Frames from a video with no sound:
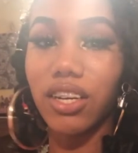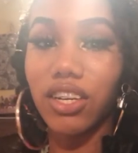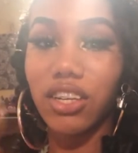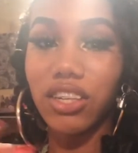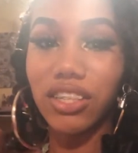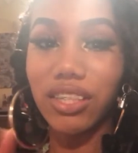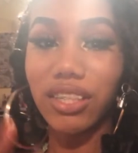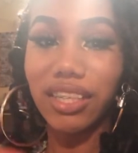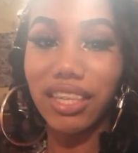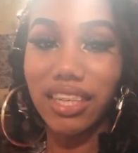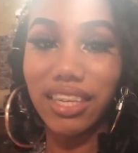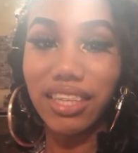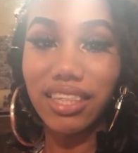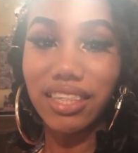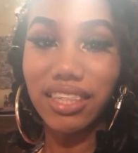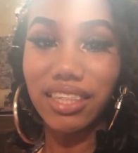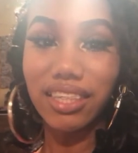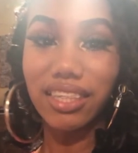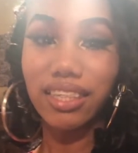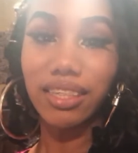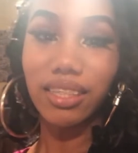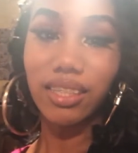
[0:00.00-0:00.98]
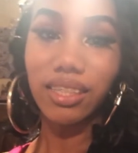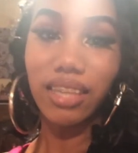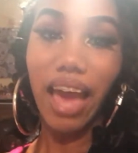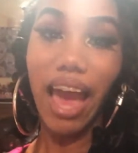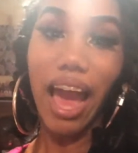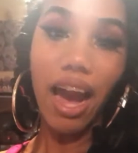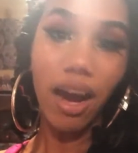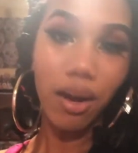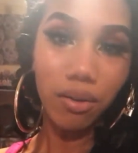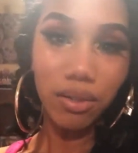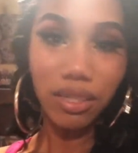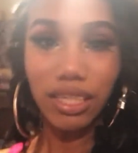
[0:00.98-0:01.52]
Krista Kiss is
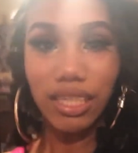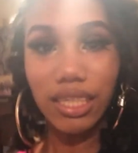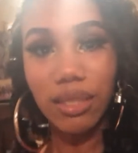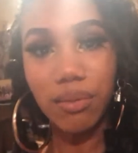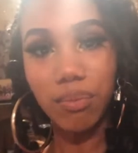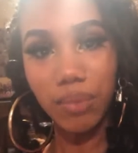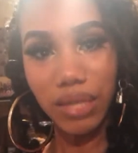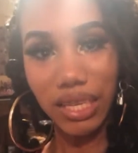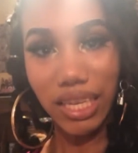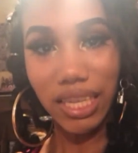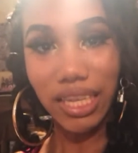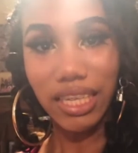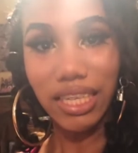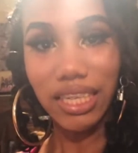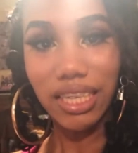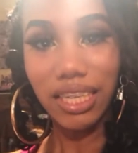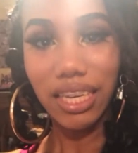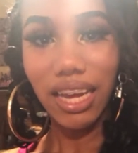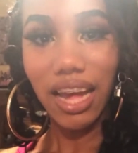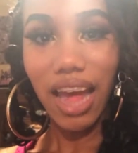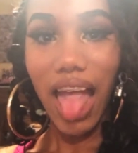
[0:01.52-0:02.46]
out this bit.